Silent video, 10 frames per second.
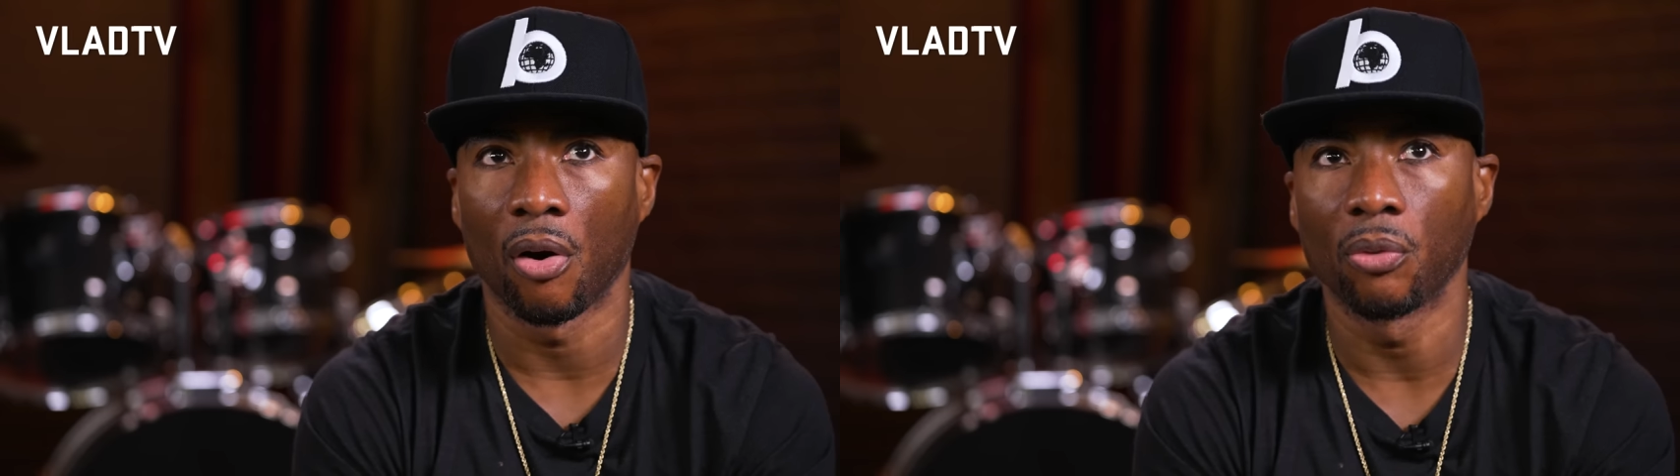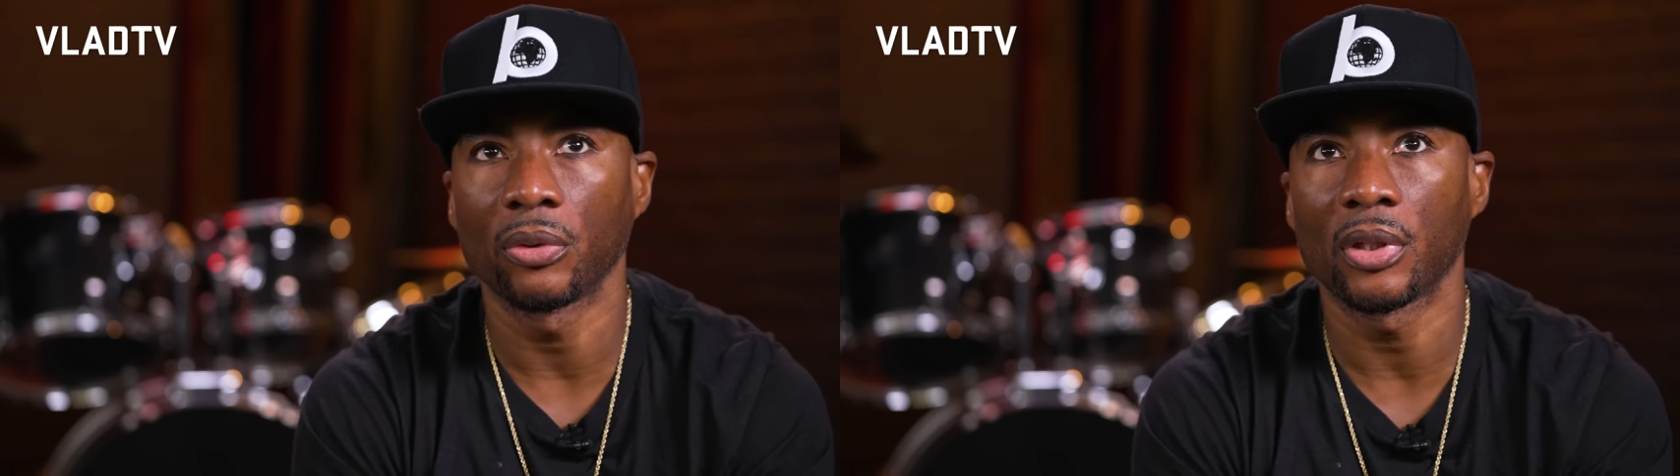
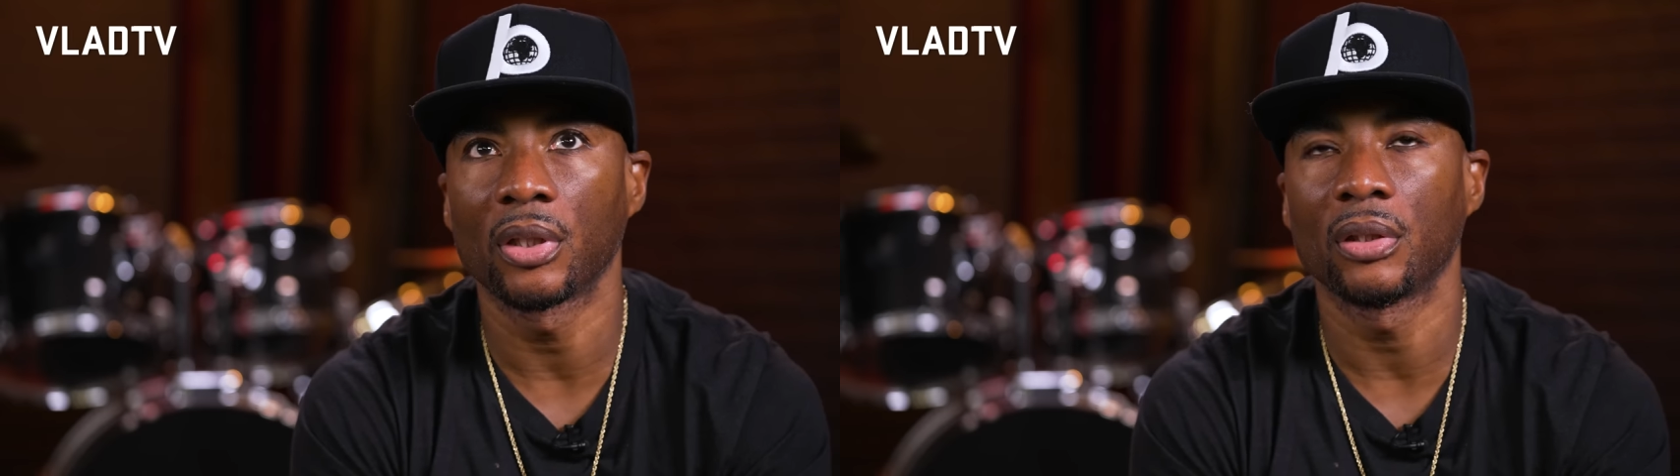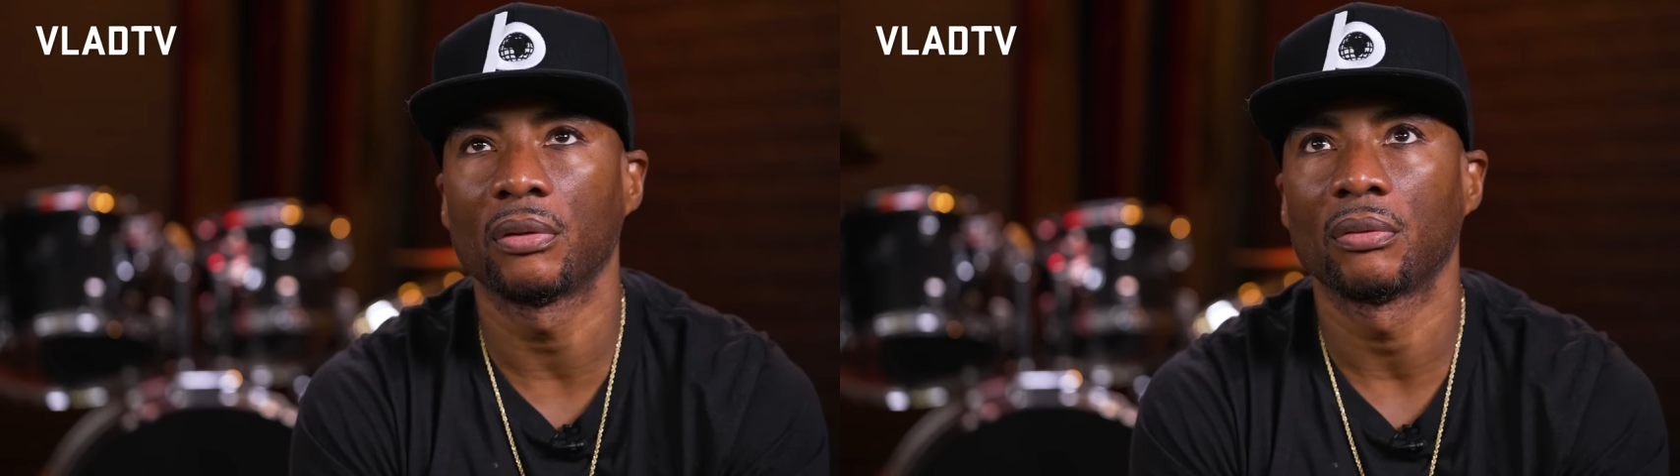
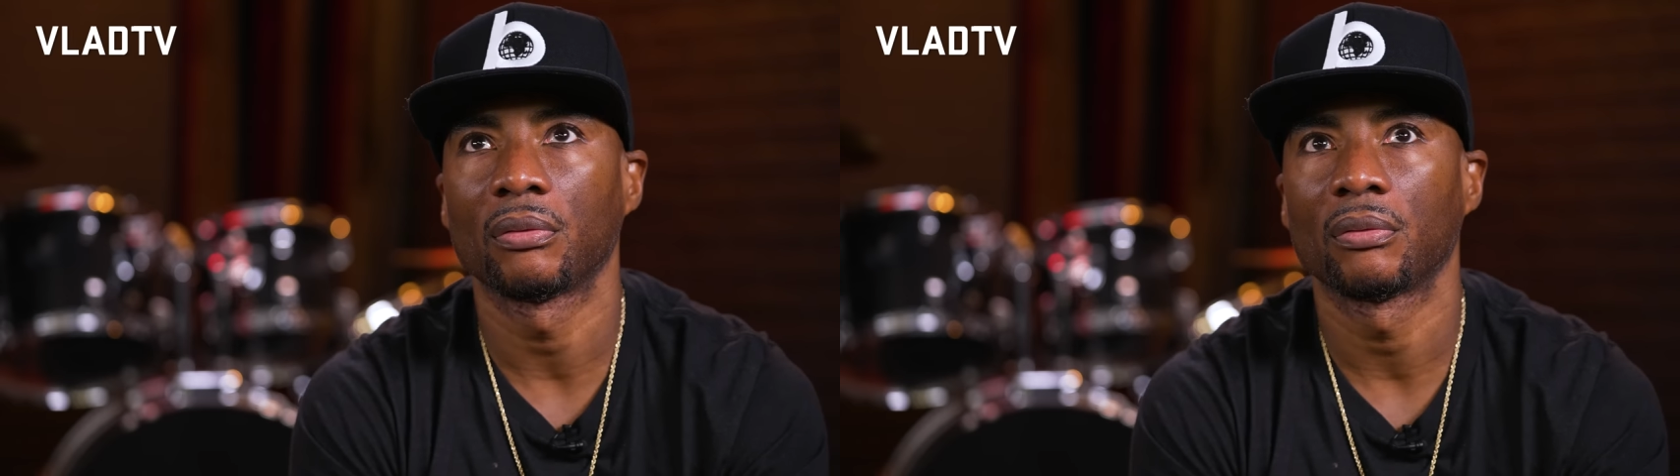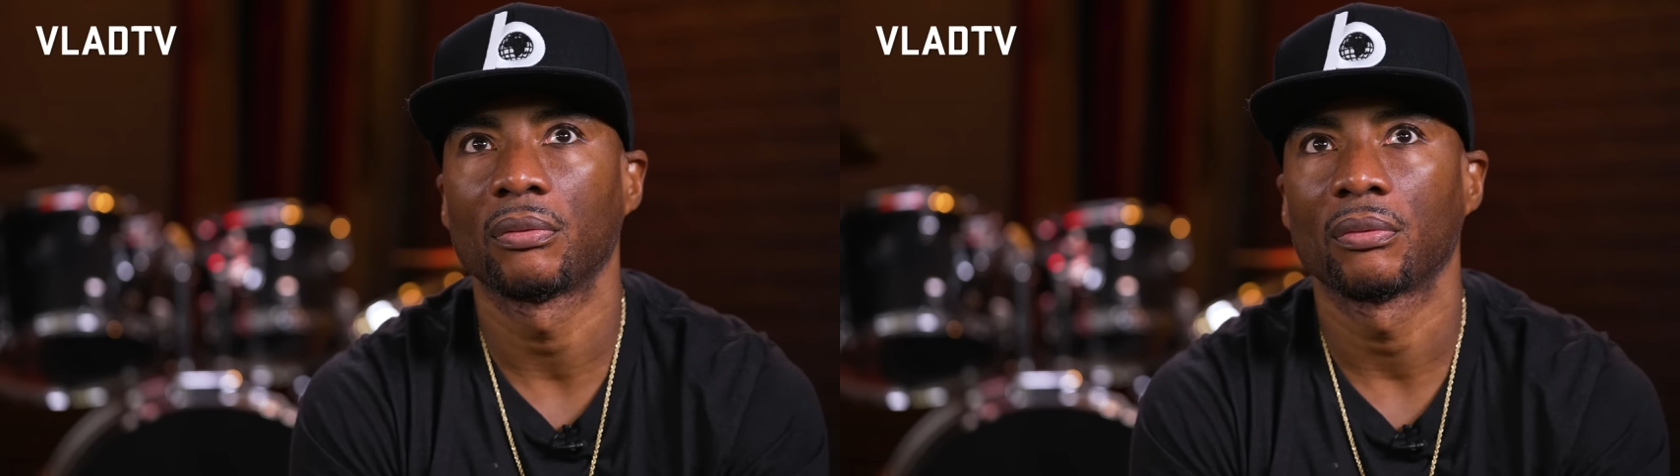only,
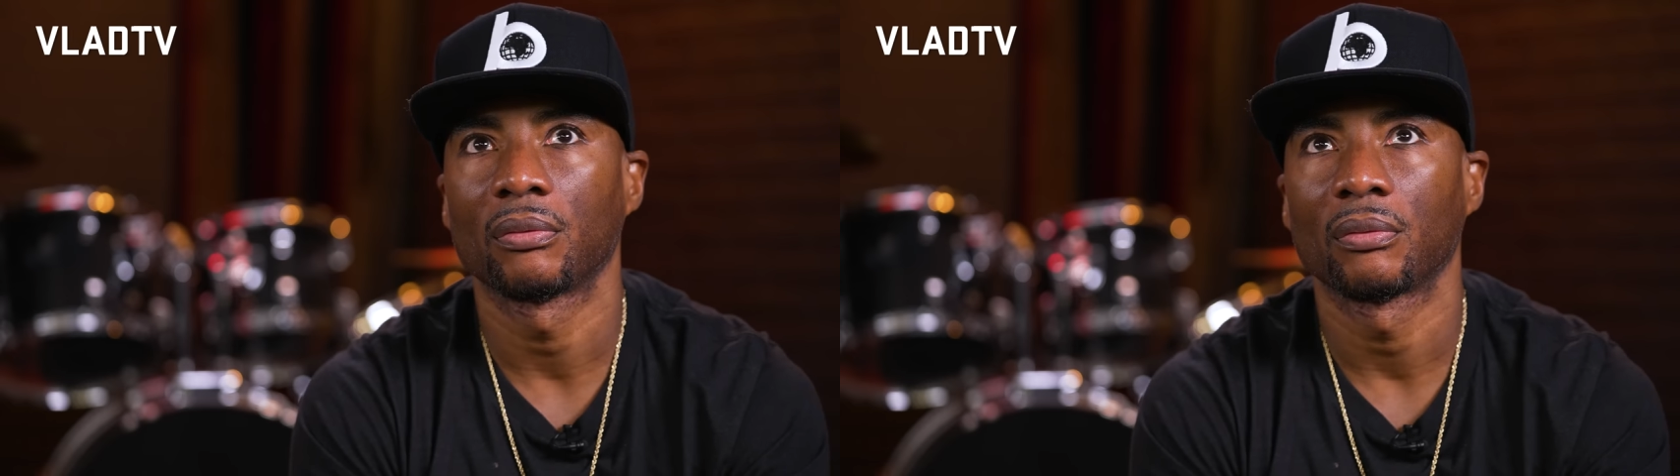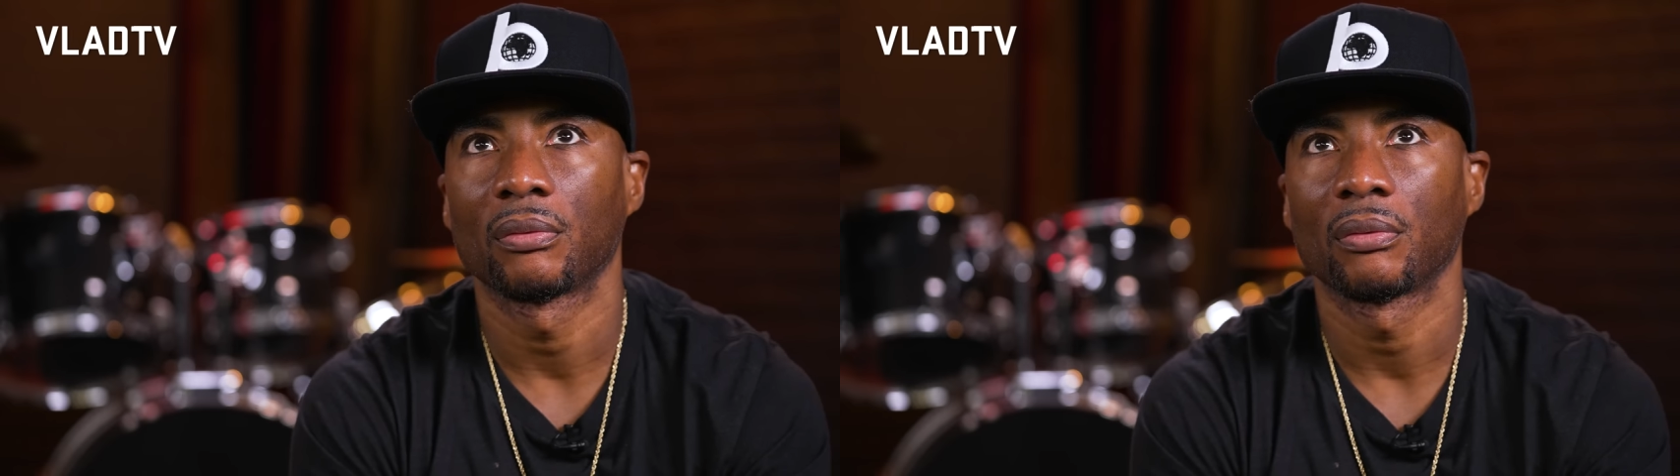
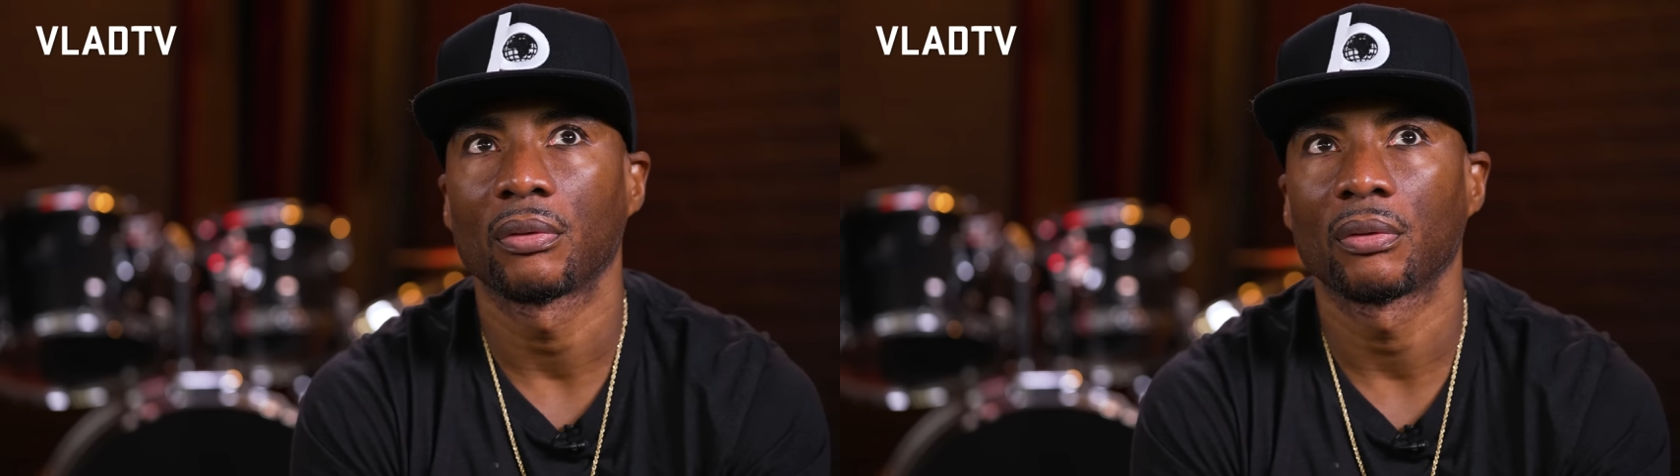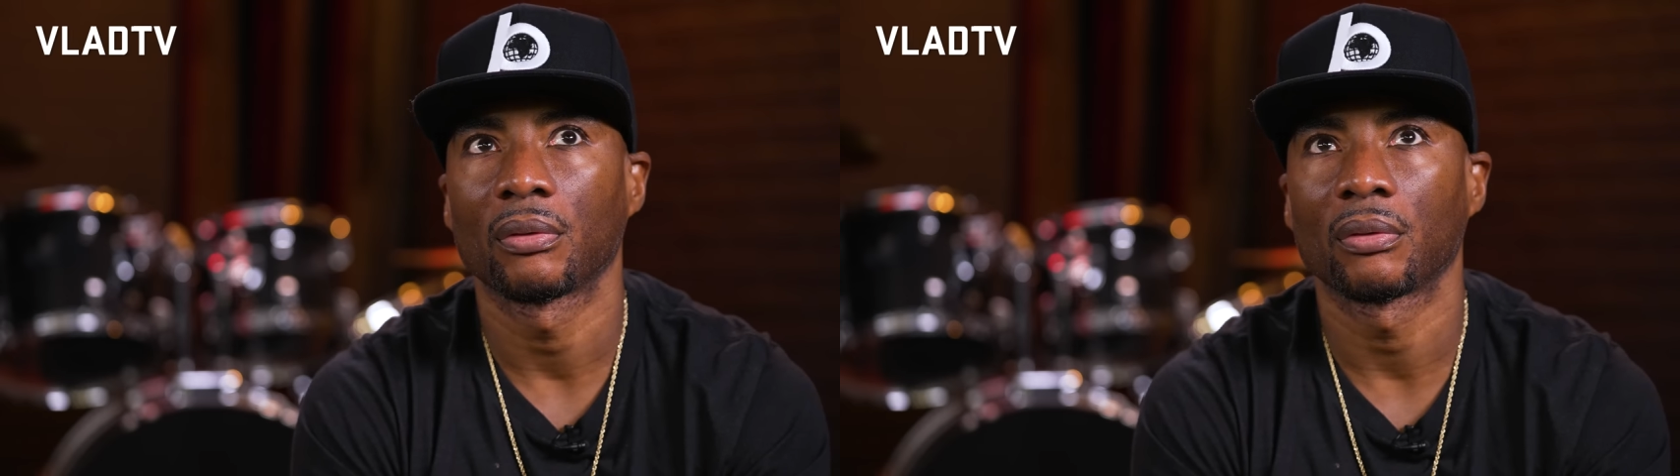
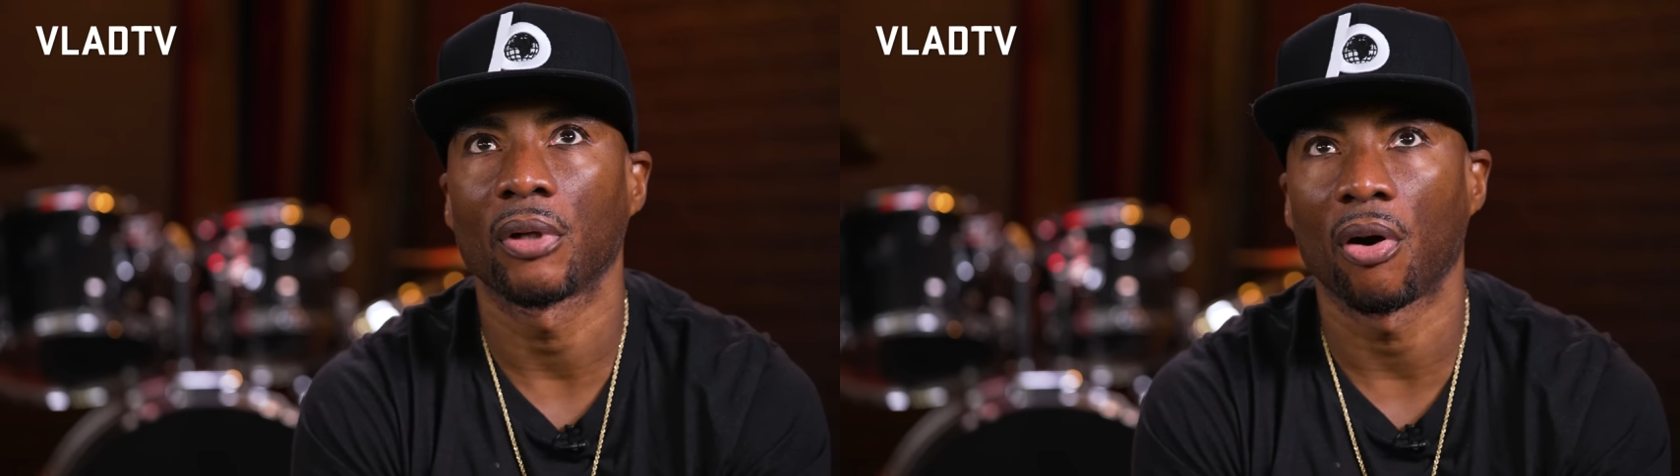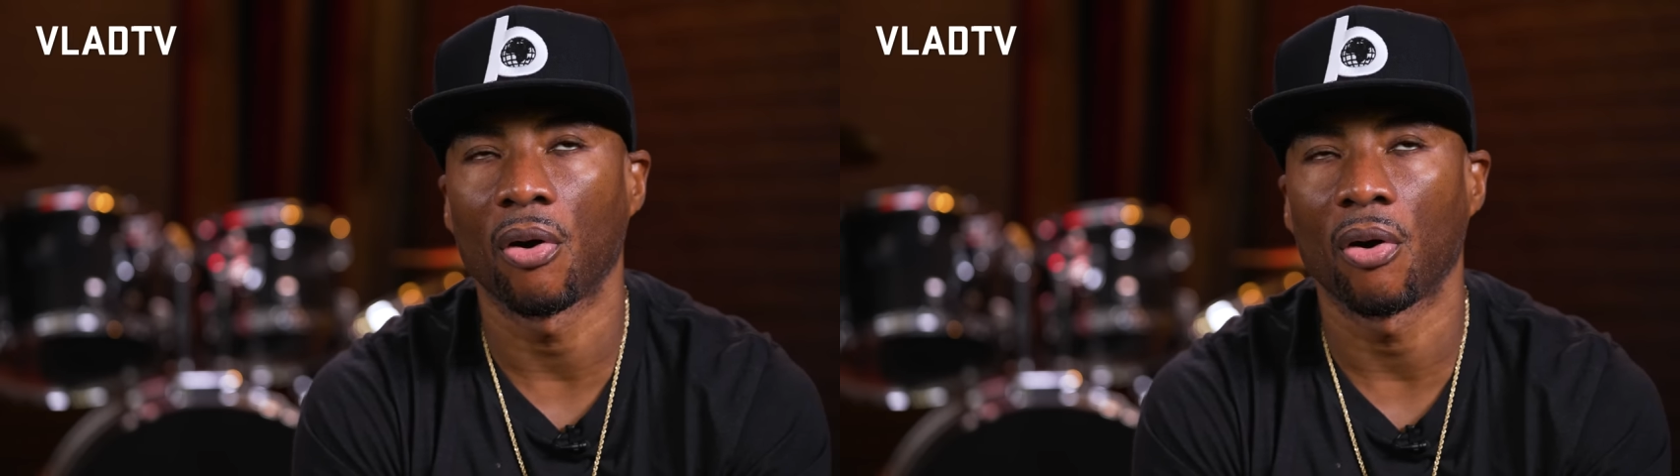the